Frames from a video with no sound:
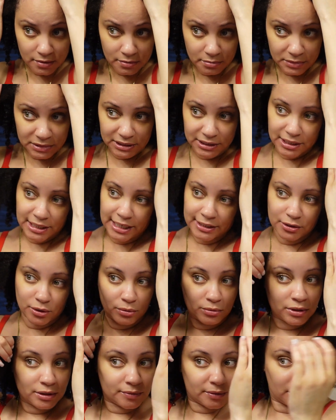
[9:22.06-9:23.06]
See, that
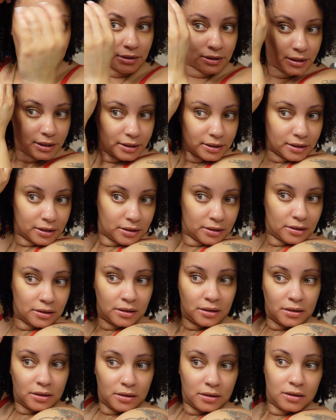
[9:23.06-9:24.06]
don't even look like it.
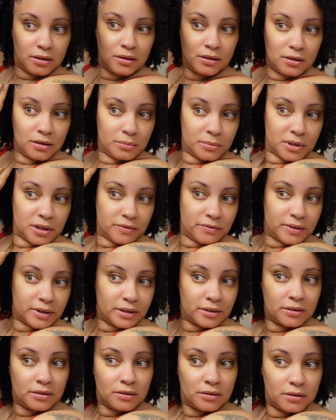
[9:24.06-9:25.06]
What if I
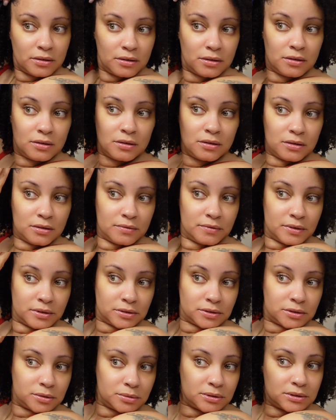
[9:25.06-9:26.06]

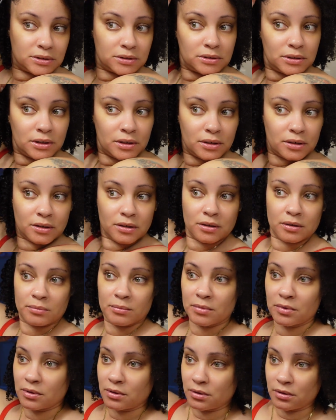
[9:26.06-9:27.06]
twist that
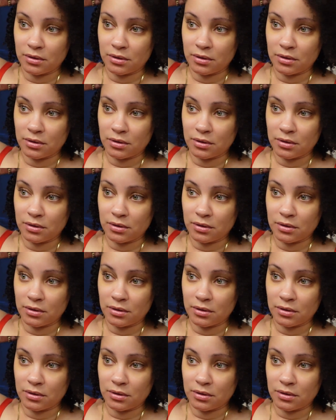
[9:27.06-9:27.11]
up?